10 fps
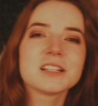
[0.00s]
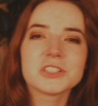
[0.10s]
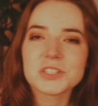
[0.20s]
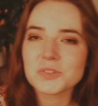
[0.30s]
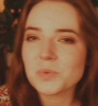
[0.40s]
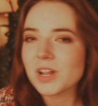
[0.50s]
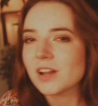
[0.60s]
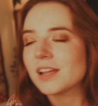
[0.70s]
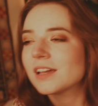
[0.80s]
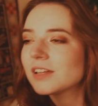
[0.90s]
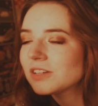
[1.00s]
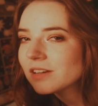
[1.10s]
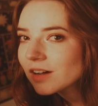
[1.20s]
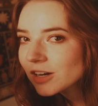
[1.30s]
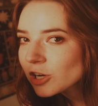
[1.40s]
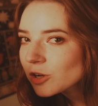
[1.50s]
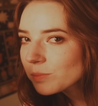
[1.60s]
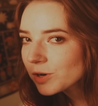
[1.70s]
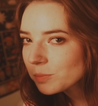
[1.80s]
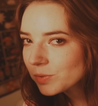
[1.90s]
She's wearing a dark
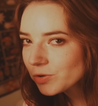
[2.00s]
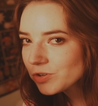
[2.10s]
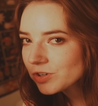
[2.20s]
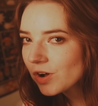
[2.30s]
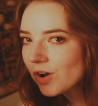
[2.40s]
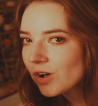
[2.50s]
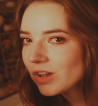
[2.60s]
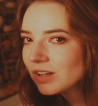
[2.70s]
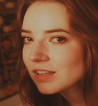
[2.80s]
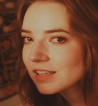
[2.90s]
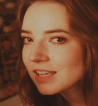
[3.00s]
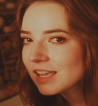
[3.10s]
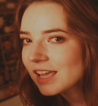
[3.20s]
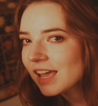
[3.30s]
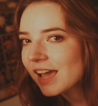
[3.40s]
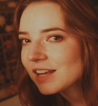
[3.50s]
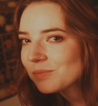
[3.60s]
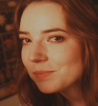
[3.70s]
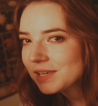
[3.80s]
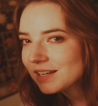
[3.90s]
purple shawl and
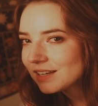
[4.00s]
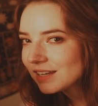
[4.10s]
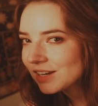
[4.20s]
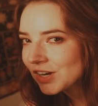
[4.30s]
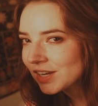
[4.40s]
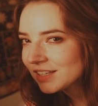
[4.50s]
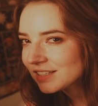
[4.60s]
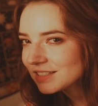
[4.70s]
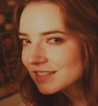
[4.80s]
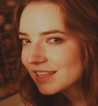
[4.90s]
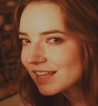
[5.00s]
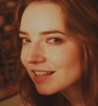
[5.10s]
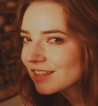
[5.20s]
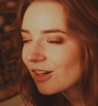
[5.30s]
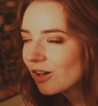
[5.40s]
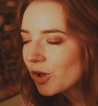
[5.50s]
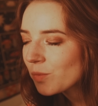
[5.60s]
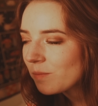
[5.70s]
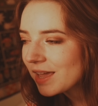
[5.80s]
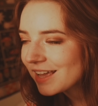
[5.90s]
beaded earrings that look
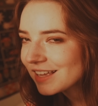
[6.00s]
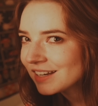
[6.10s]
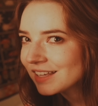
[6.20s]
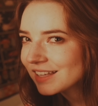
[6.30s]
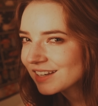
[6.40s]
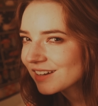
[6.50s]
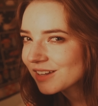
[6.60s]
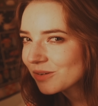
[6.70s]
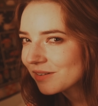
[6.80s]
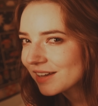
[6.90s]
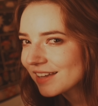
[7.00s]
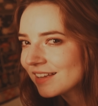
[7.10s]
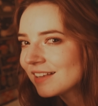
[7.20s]
homemade in a good way.